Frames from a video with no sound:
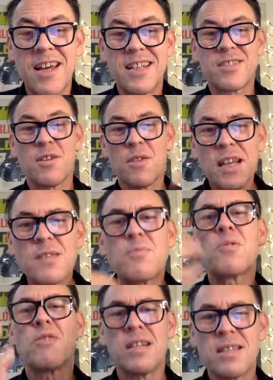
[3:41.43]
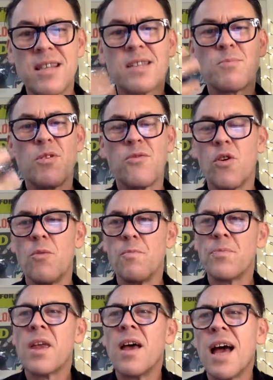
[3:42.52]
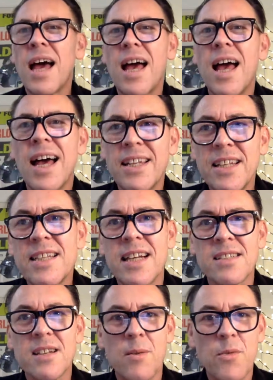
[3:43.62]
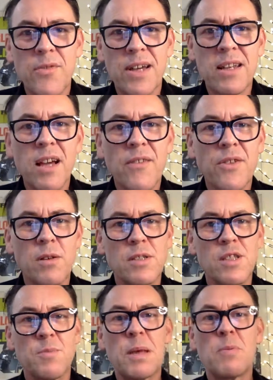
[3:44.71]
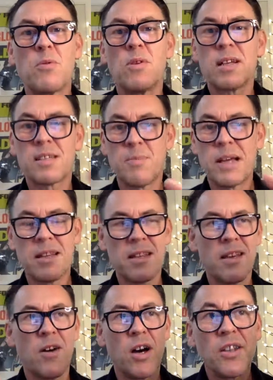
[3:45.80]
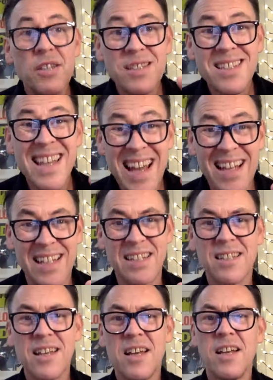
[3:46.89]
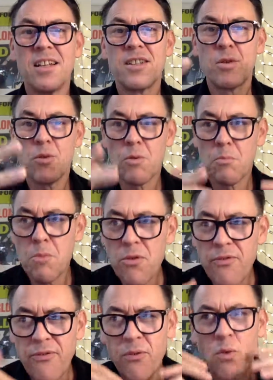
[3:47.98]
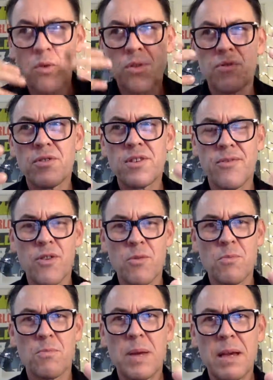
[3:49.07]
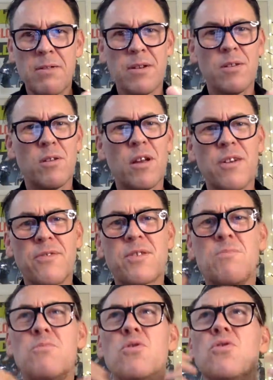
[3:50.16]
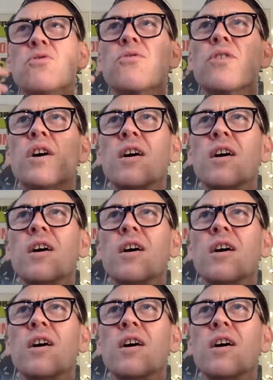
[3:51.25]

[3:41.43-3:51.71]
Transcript: So things progress, things move on, and in that time we've had life coaches. People expect, understand, to move forward through a difficult period in your life, to move